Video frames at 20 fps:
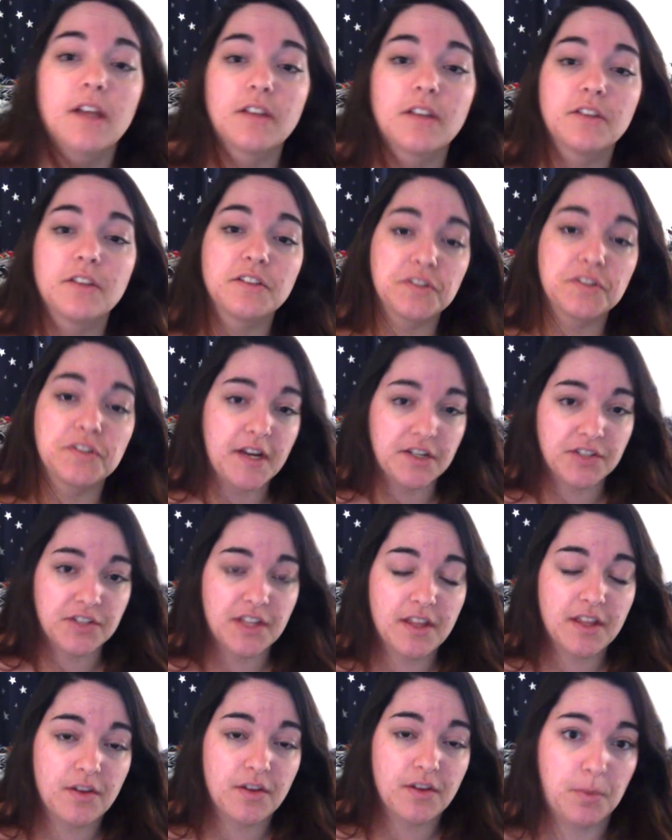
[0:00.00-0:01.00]
those are actually
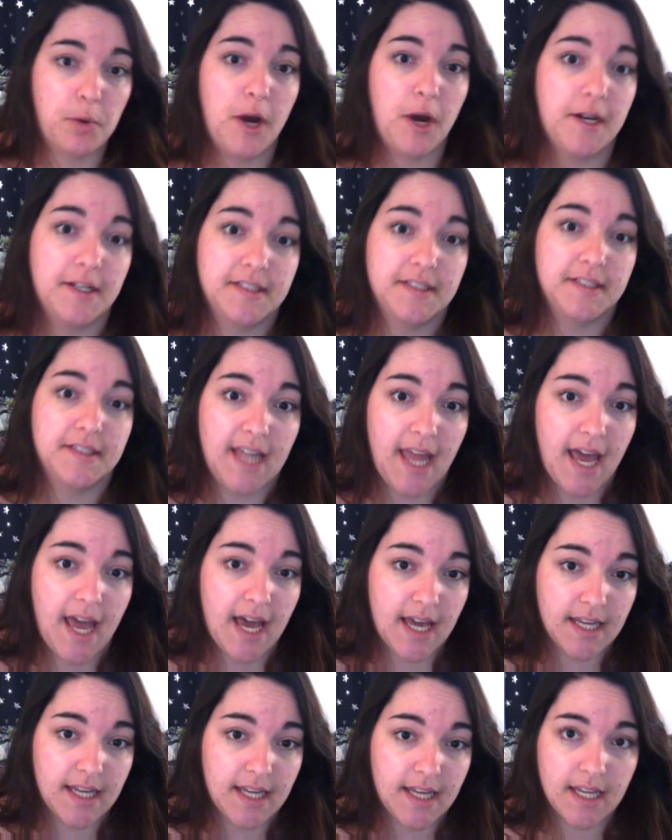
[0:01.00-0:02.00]
the only products I
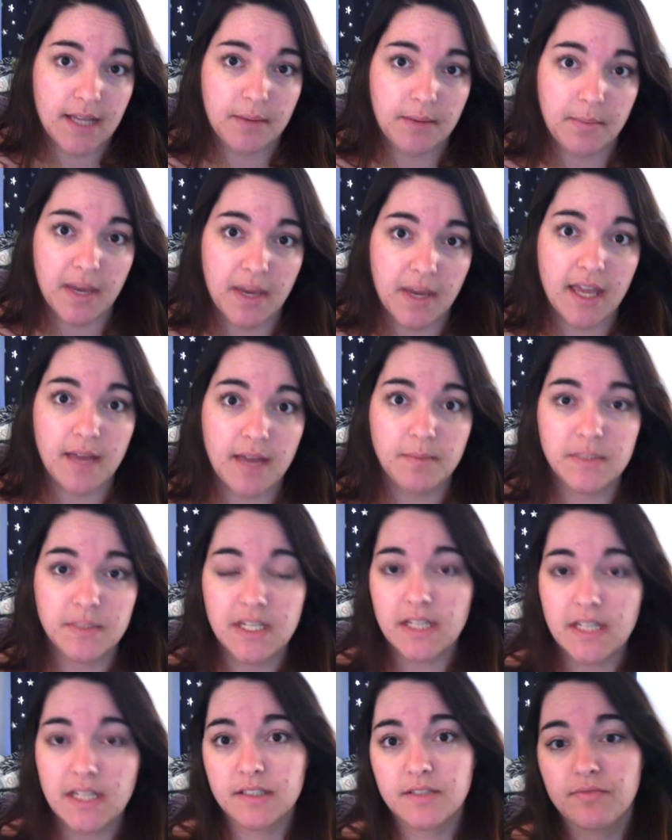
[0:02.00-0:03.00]
had in my
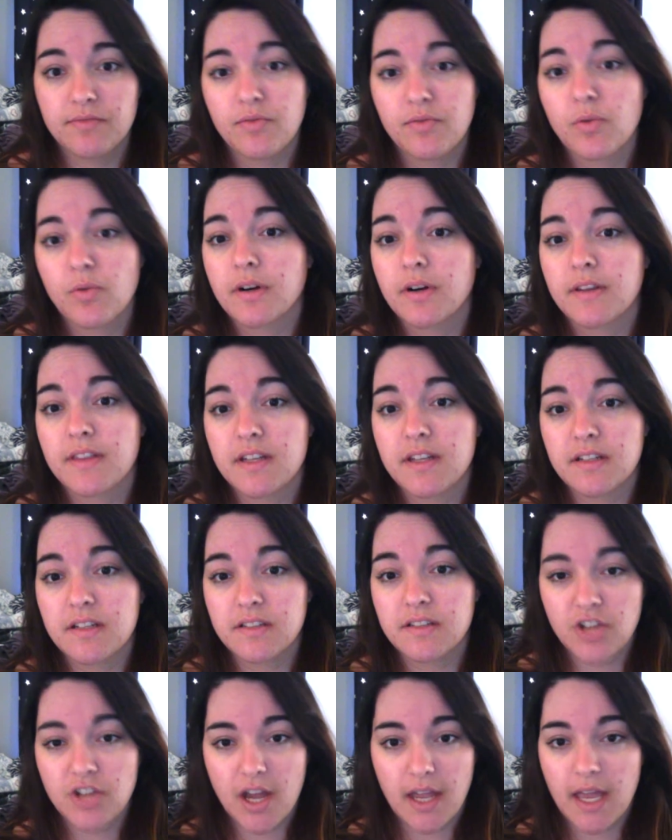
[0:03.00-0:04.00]
empties for this
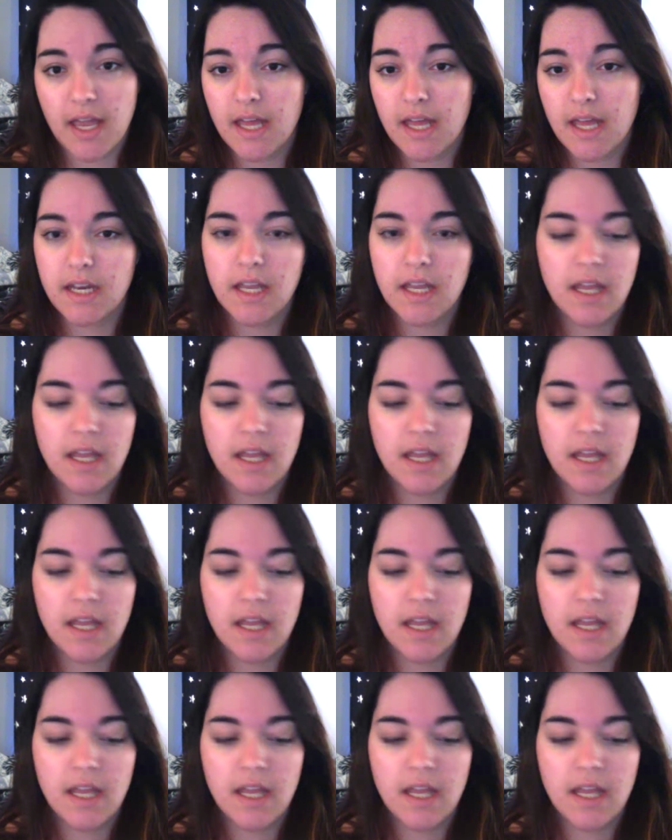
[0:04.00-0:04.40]
check-in.